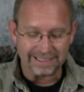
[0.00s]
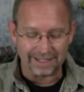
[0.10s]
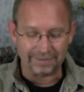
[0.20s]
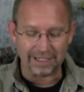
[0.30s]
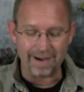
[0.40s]
be
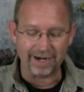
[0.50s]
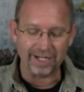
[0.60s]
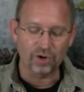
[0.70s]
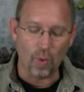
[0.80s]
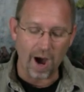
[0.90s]
something about
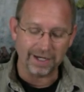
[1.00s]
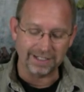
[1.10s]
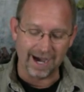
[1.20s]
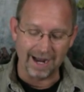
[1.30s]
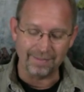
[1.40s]

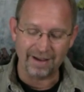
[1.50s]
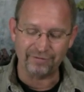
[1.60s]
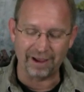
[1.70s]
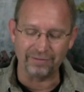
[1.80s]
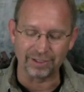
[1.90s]
Iguanodon, my
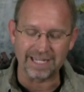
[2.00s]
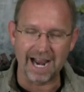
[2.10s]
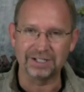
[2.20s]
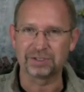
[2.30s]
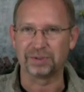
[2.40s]
favorite
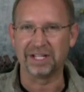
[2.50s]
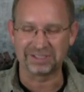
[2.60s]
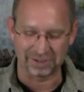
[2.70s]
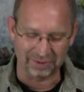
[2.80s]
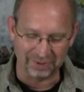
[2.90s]
dinosaur.
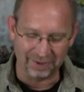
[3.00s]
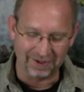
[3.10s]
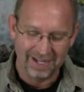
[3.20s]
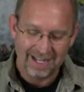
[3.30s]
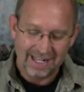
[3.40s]
That's so
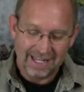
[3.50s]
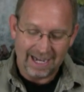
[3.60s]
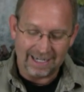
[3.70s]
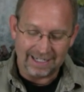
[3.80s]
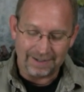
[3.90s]
cool.
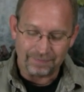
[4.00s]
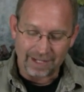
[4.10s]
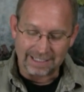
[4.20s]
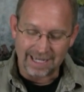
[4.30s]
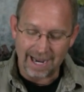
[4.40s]

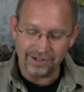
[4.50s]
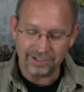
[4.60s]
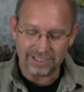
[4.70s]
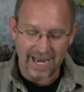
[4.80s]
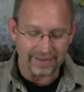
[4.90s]
As I
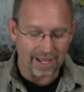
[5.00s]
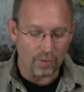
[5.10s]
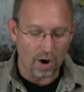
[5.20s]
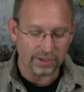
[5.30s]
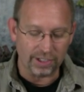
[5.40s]
understand, they
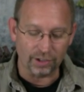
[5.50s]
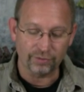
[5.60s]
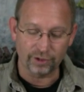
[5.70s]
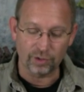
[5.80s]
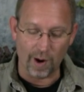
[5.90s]
walked the
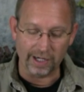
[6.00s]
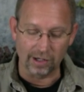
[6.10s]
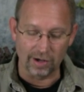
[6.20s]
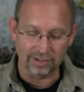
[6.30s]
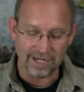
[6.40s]
earth for quite a
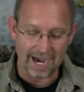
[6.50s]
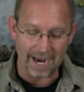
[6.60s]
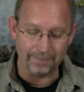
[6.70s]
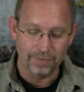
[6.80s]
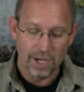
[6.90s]
long
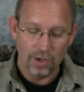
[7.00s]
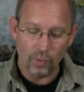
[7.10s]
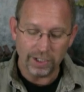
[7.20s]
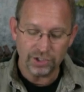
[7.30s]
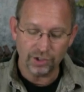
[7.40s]
time.
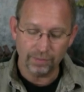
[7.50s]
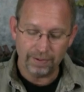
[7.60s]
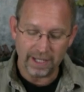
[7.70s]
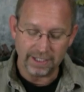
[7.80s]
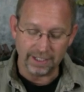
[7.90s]
What is your
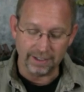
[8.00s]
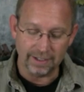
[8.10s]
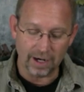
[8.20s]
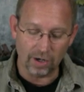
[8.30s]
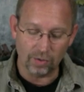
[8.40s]

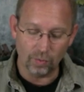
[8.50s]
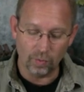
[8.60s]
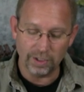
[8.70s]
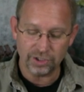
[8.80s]
opinion? About